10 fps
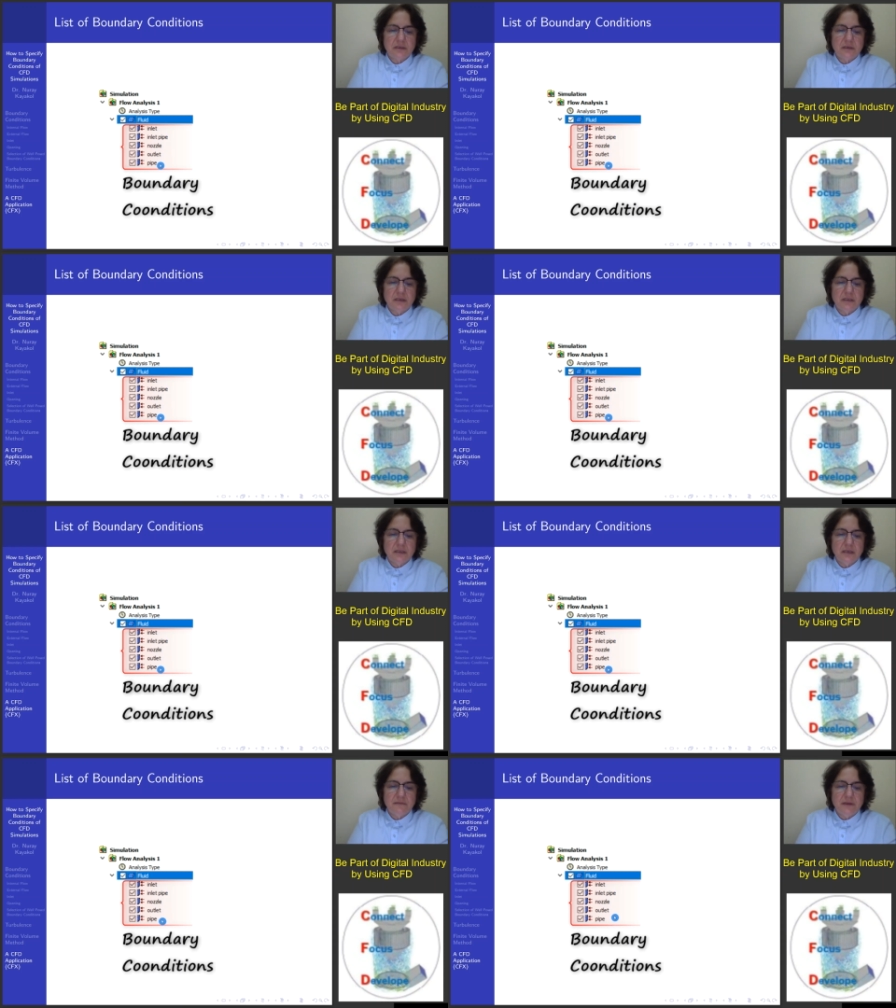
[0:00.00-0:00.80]
I
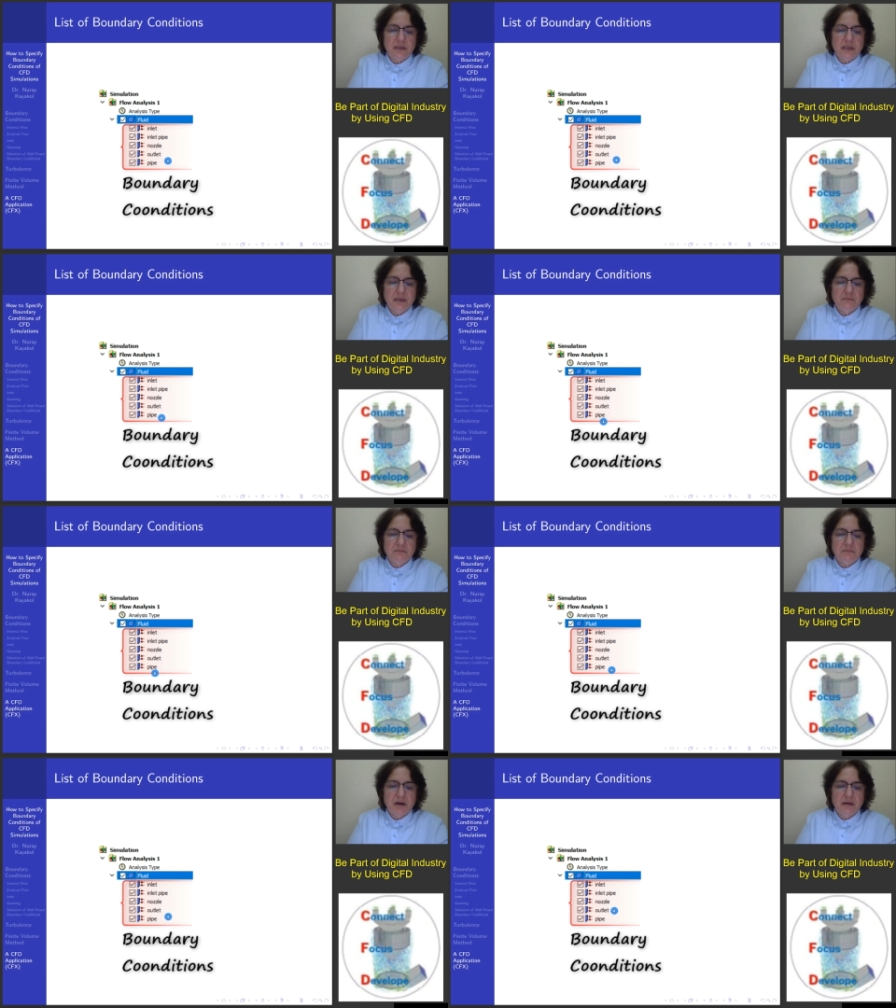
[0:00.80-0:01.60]
gave a name:
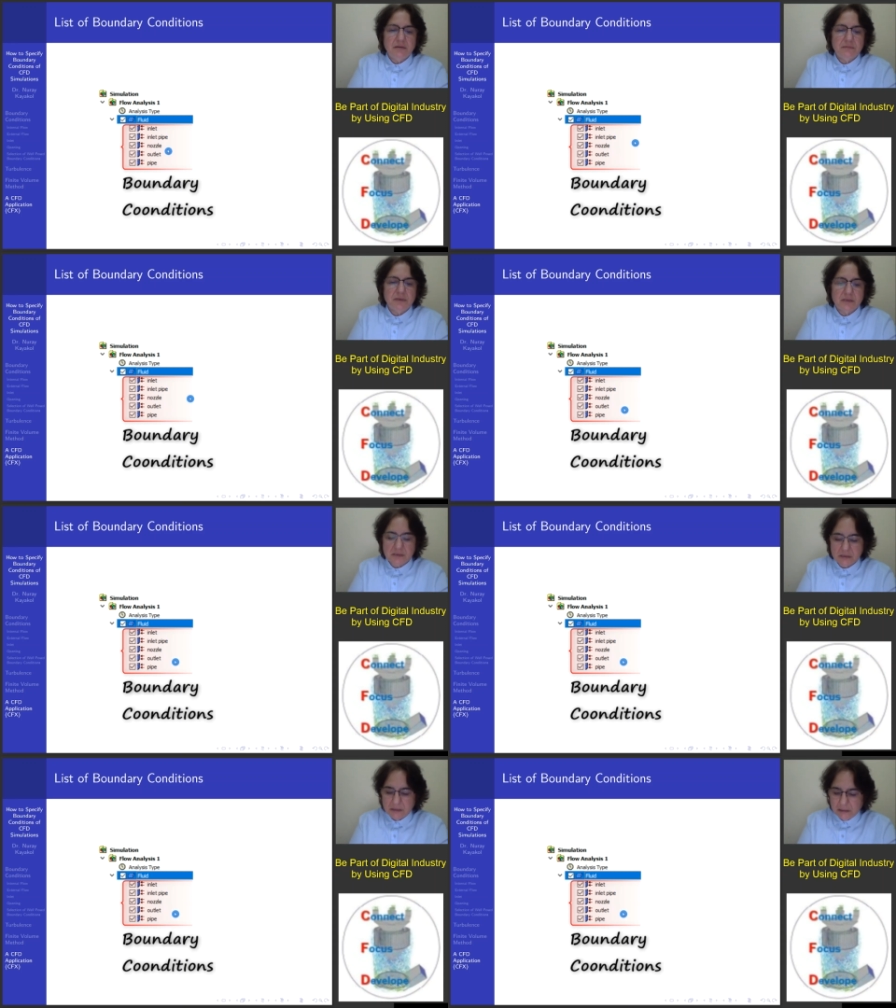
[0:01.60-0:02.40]
pipe,
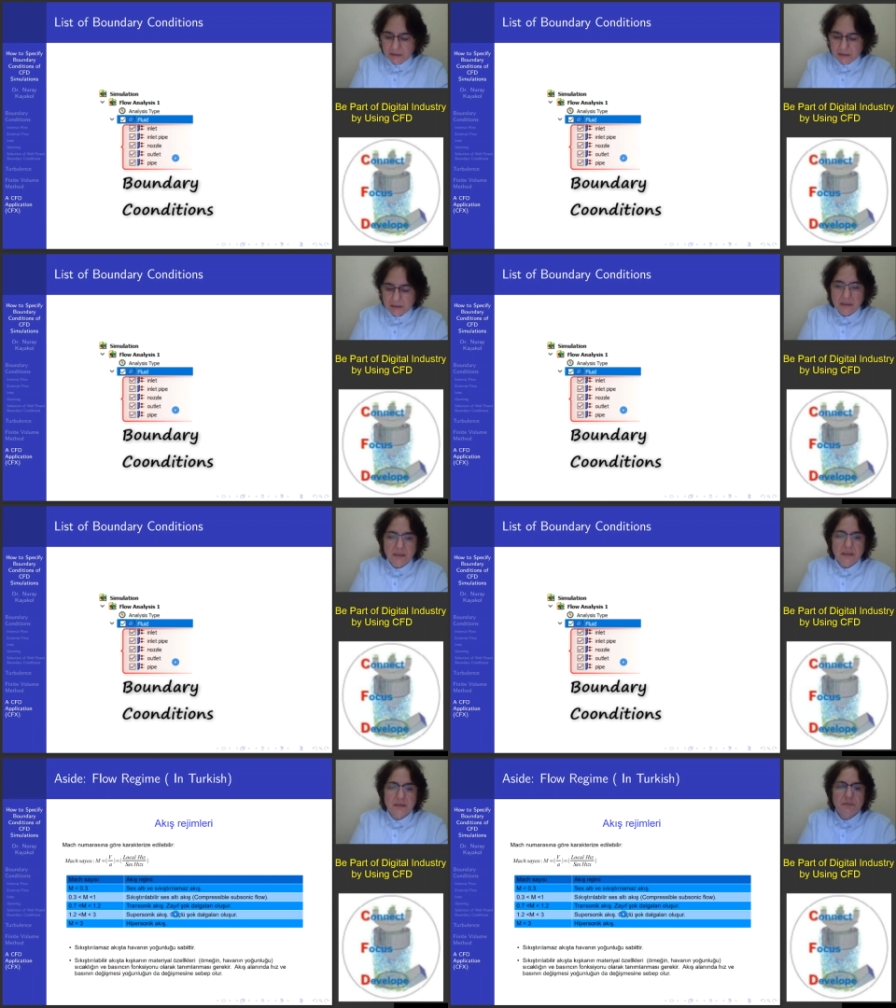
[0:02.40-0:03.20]
nozzle, and
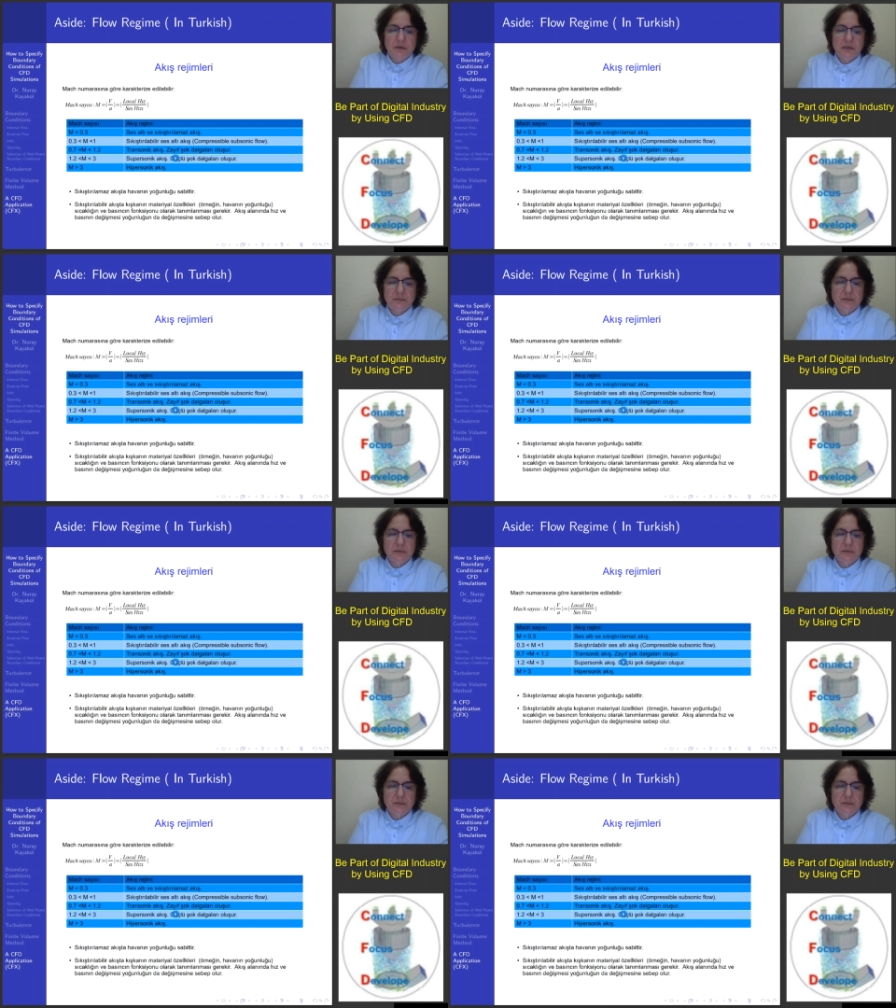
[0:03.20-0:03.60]
inlet pipe.